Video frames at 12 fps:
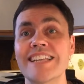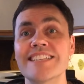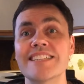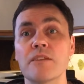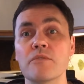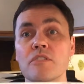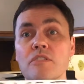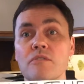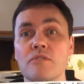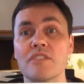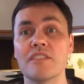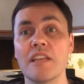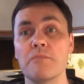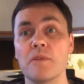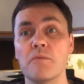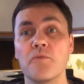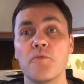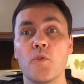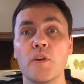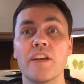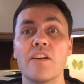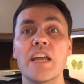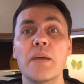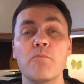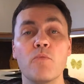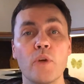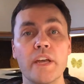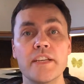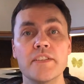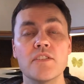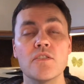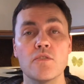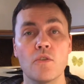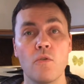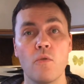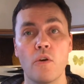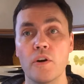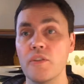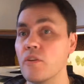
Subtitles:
Instead, what you do is step number 4 here, embrace the quirk.